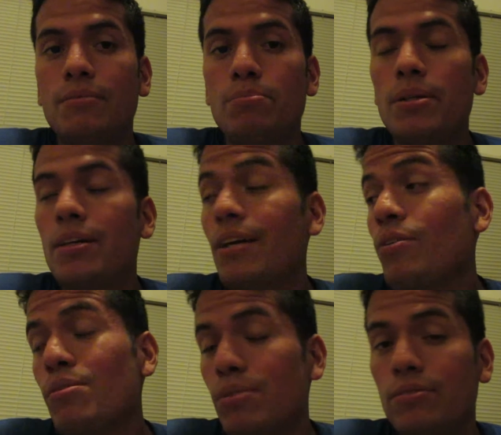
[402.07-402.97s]
I don't
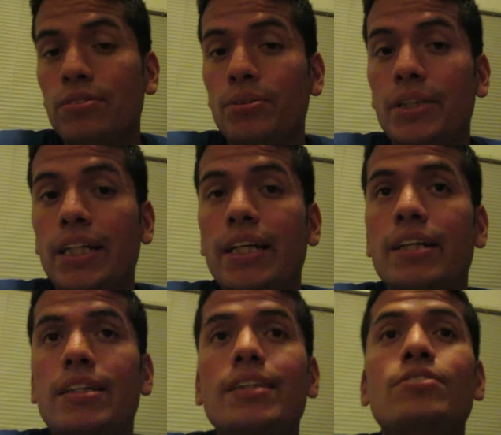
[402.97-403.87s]
know about voting,
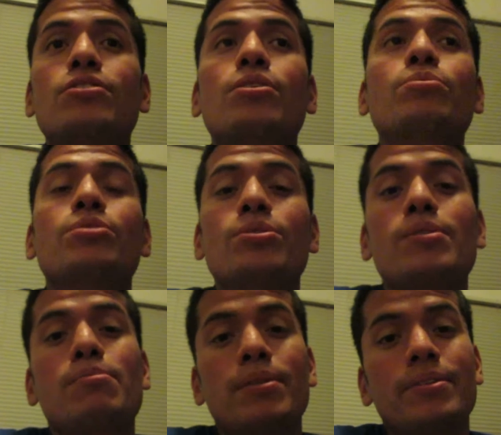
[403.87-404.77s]
and I don't
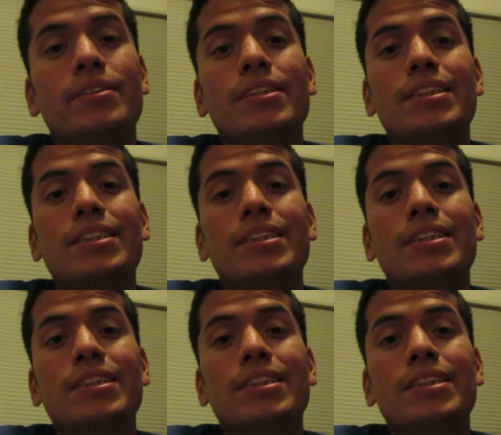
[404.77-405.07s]
know about